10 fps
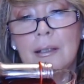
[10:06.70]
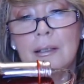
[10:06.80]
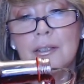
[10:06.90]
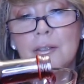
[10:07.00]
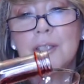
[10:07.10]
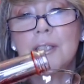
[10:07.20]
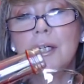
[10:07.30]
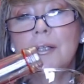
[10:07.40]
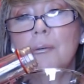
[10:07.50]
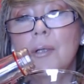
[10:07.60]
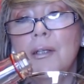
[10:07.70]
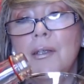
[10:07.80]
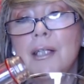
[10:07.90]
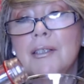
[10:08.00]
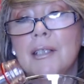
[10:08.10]
so it's another one
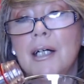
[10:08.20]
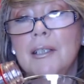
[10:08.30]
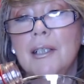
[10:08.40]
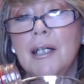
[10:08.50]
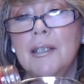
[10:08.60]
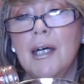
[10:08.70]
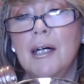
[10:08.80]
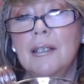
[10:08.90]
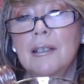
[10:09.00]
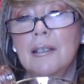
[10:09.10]
that's kind of like that